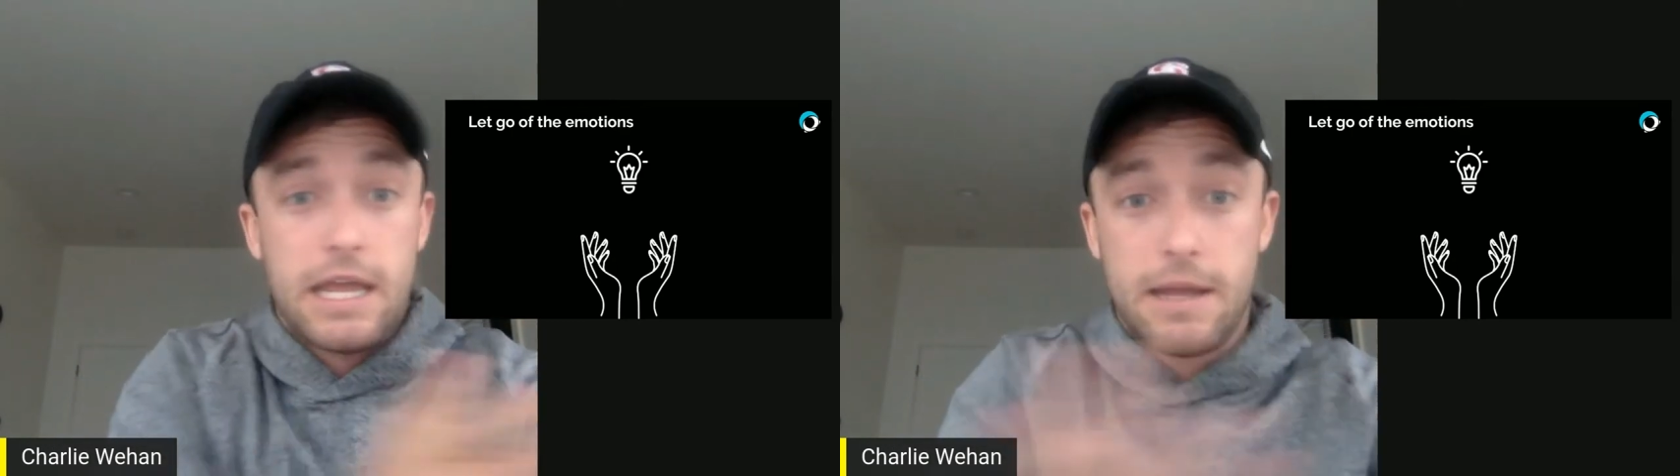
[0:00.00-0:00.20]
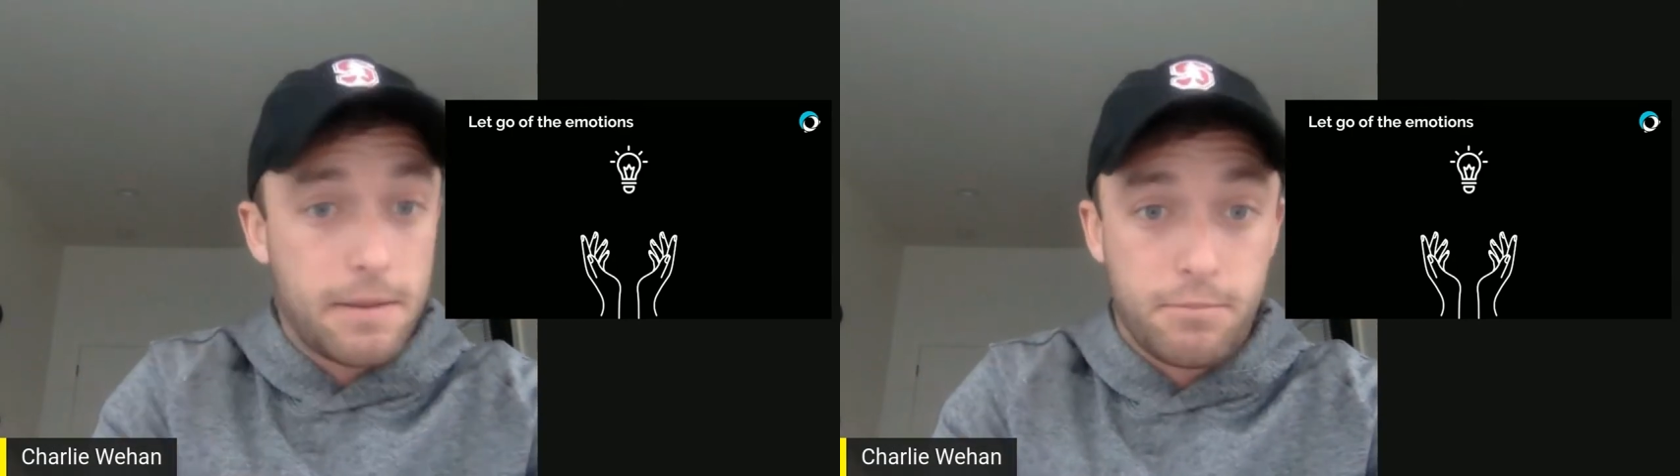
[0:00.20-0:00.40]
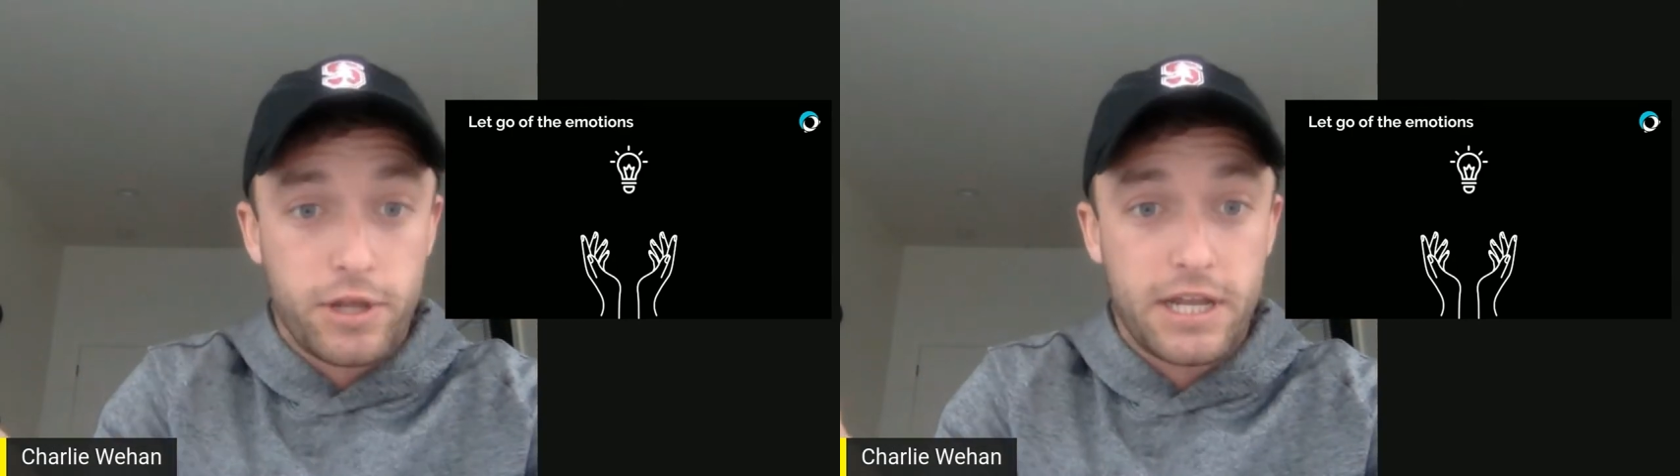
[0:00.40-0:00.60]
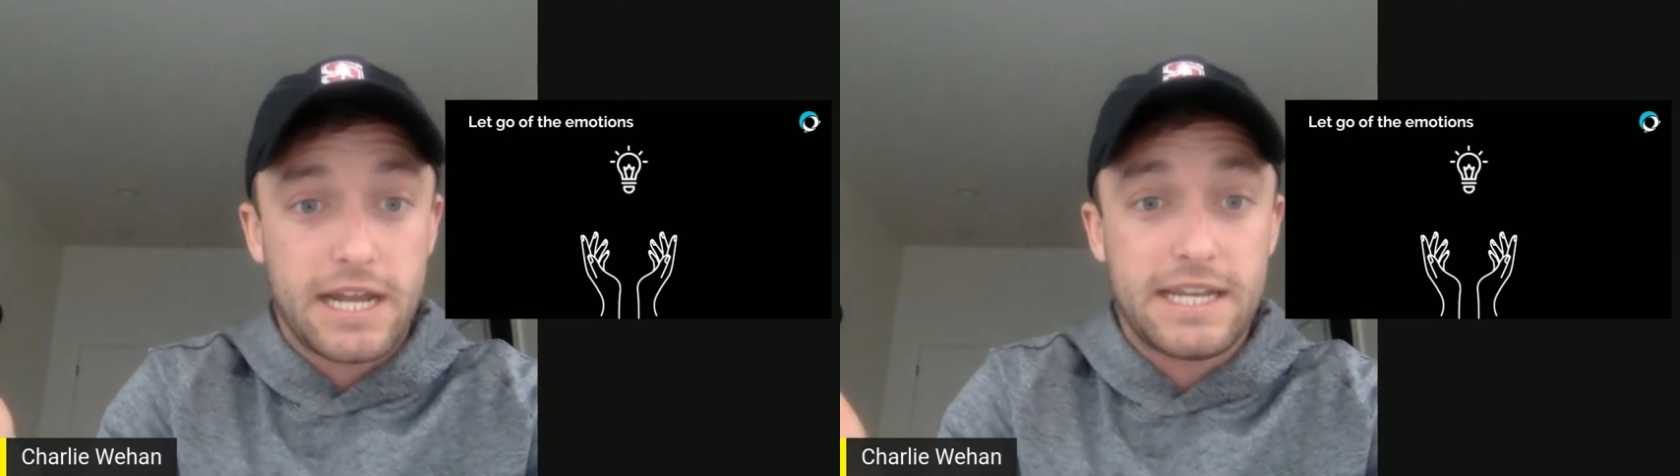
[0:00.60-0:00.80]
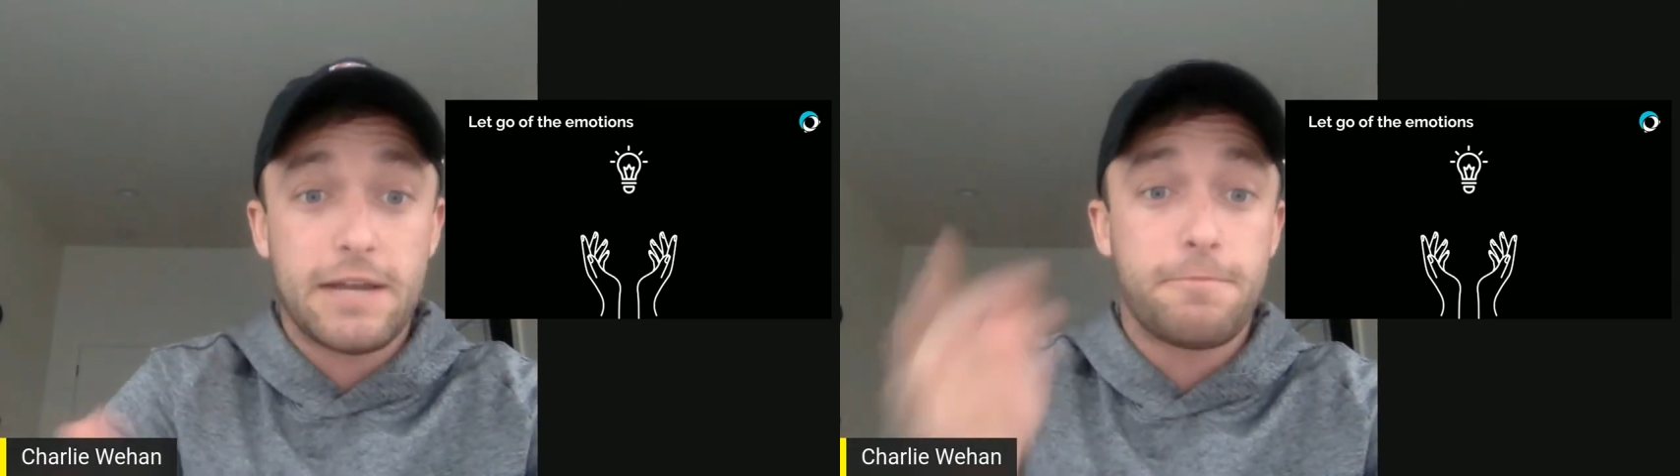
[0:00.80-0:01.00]
a brilliant
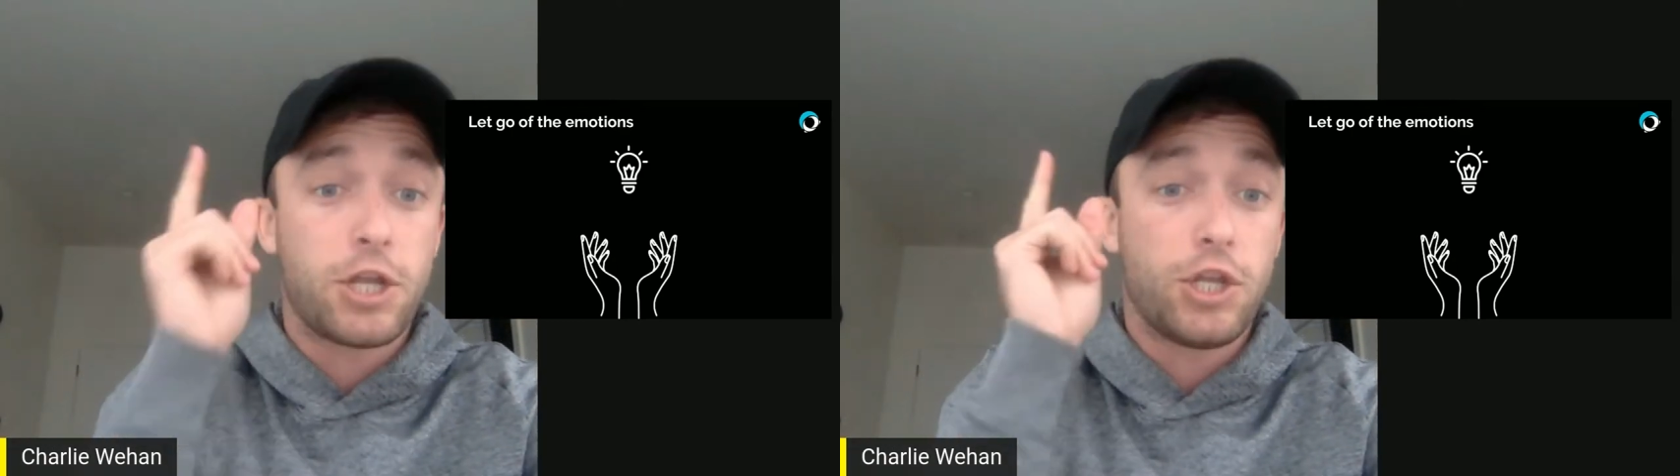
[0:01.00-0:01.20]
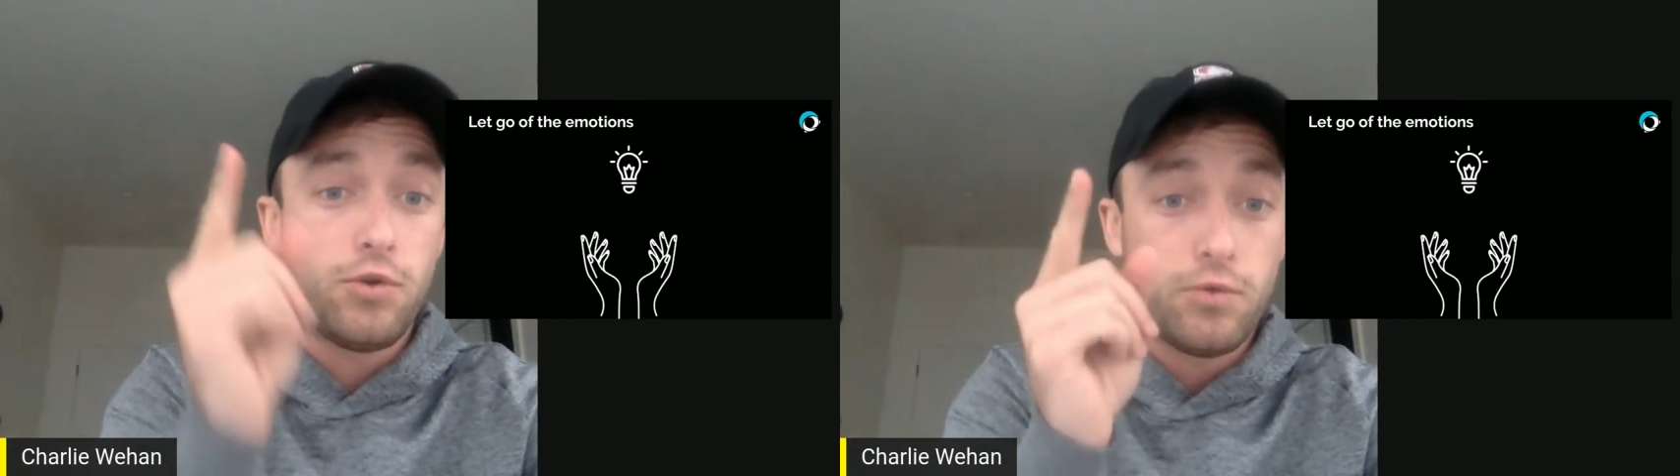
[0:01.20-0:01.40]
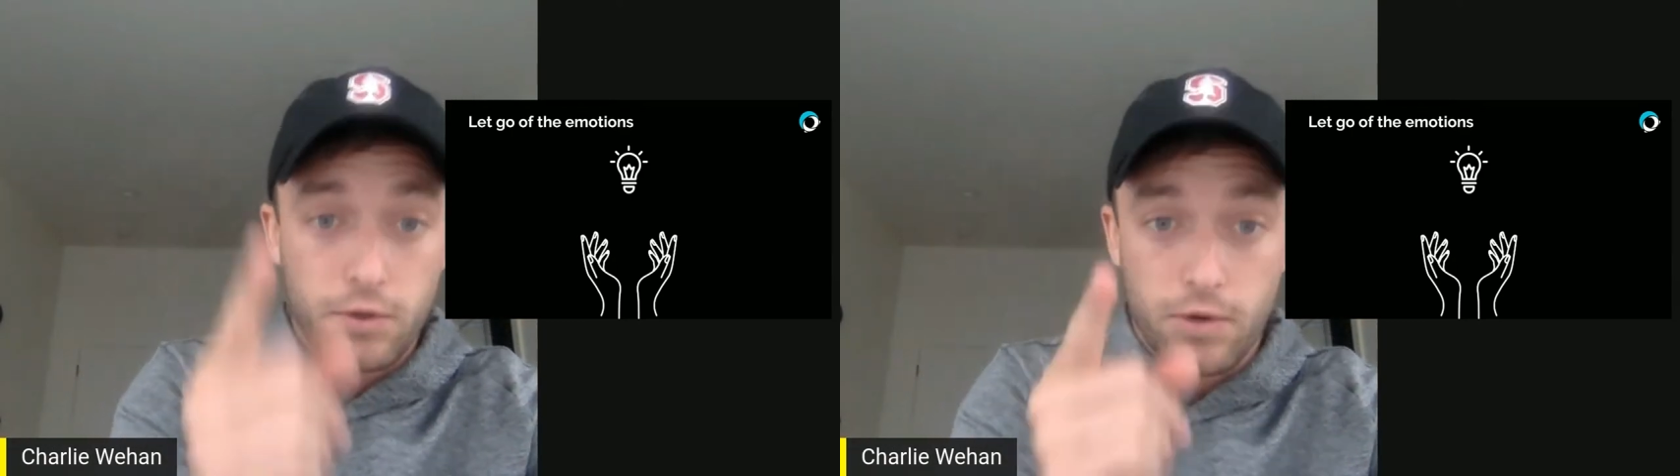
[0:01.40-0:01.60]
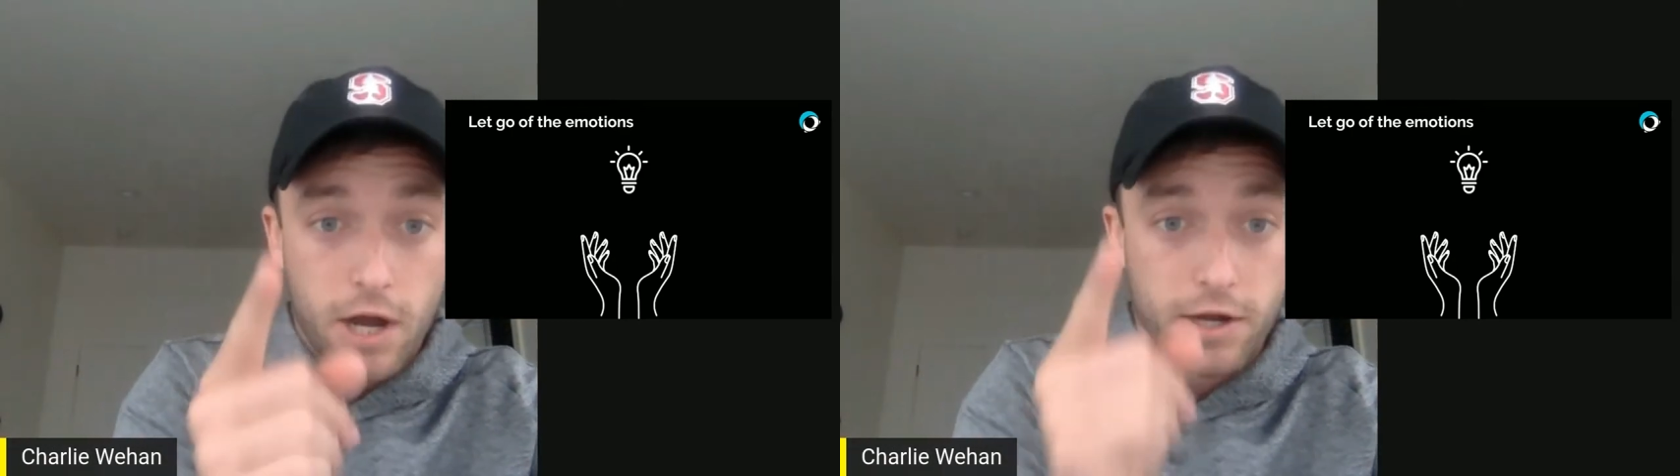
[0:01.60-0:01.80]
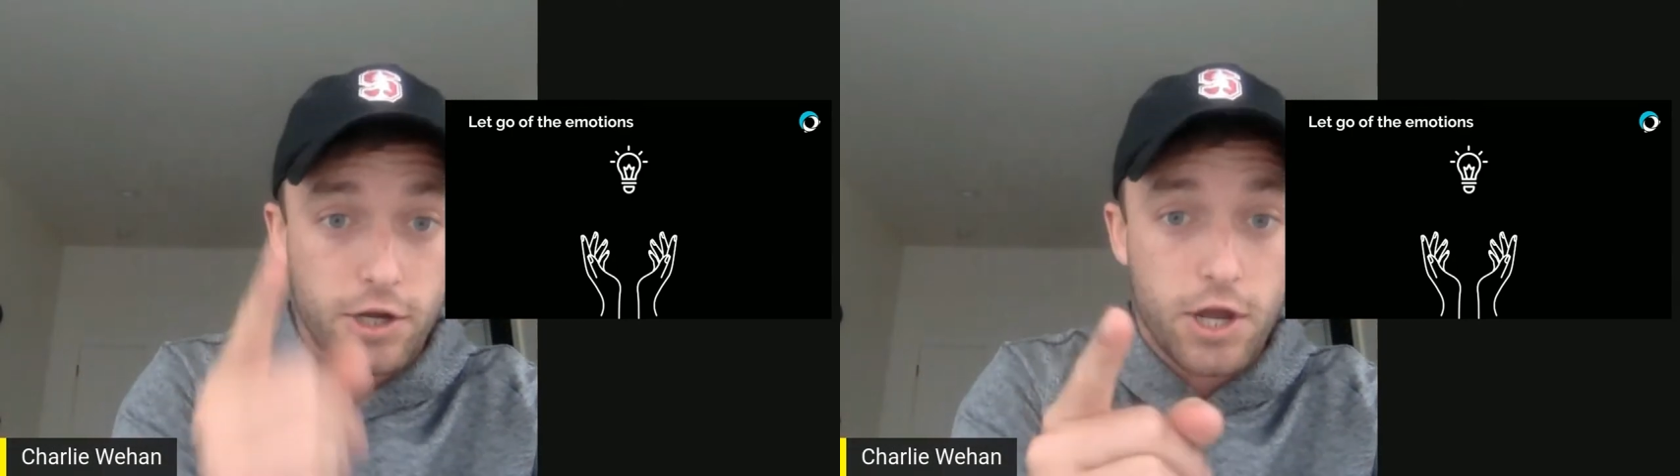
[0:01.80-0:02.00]
idea, but you do
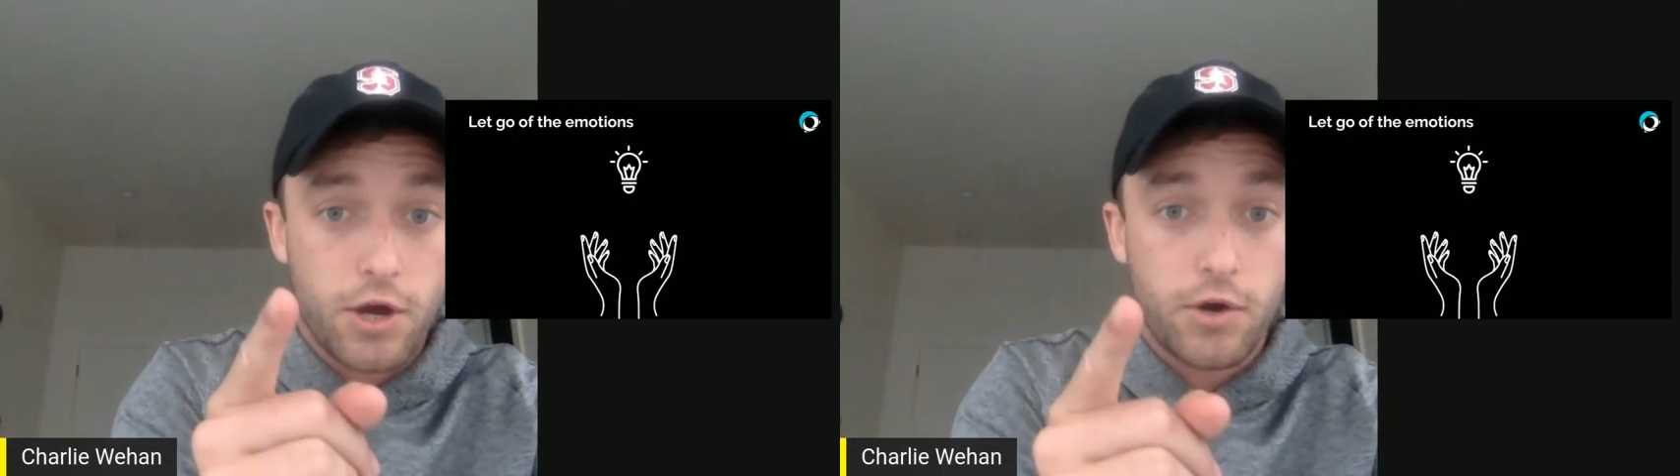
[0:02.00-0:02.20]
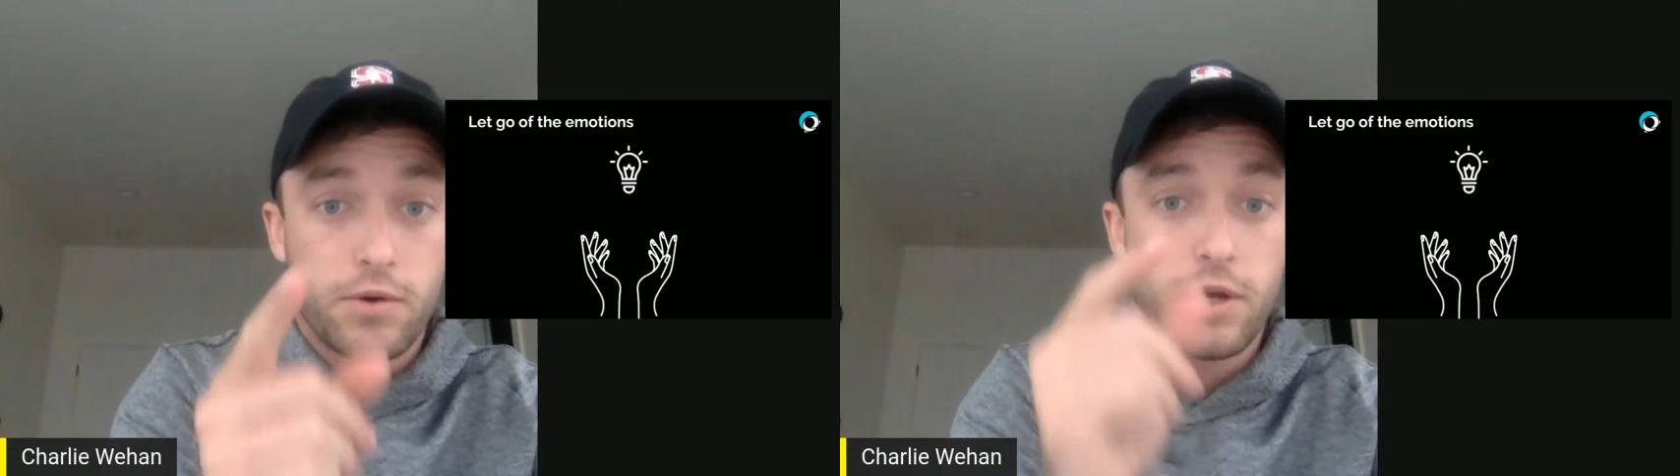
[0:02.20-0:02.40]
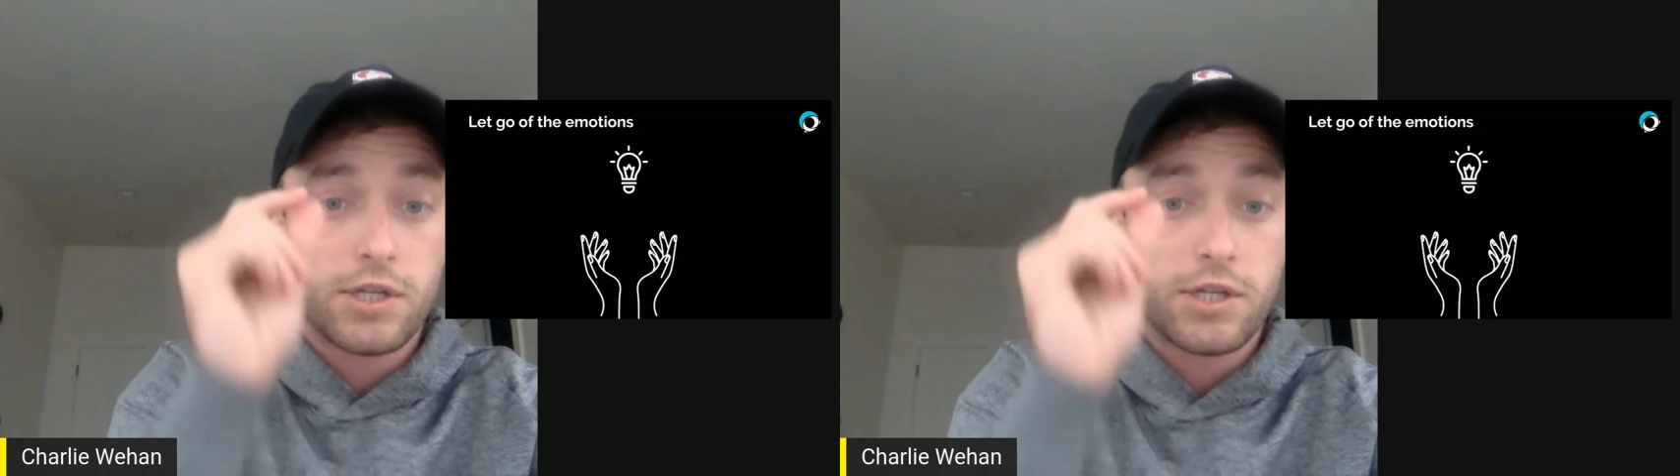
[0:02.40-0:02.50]
not know.